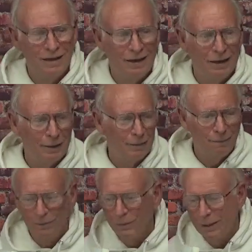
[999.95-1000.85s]

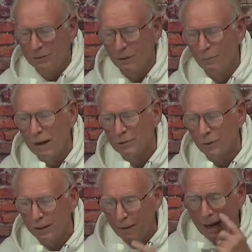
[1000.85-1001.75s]
That's the best
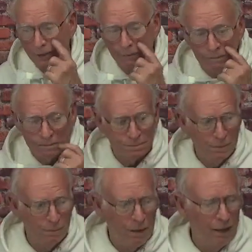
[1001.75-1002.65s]
way to buy them
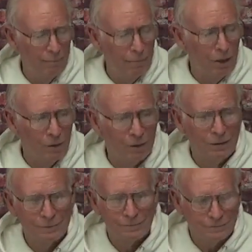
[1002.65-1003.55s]
in bulk.
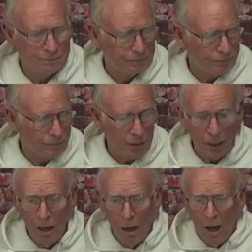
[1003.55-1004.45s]

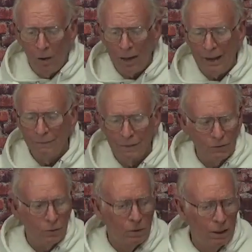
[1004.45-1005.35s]
Okay,
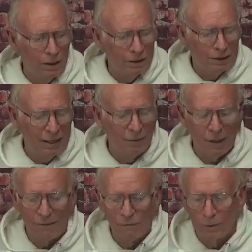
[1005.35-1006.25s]
we're going to clear this table
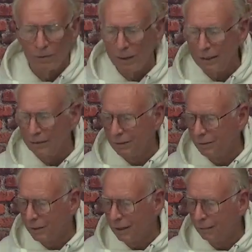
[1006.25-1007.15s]
off, and we're going to get
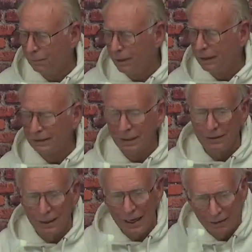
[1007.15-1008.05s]
to putting these
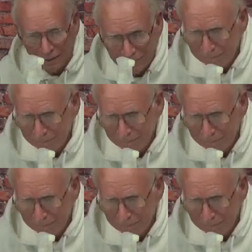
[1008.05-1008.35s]
things together.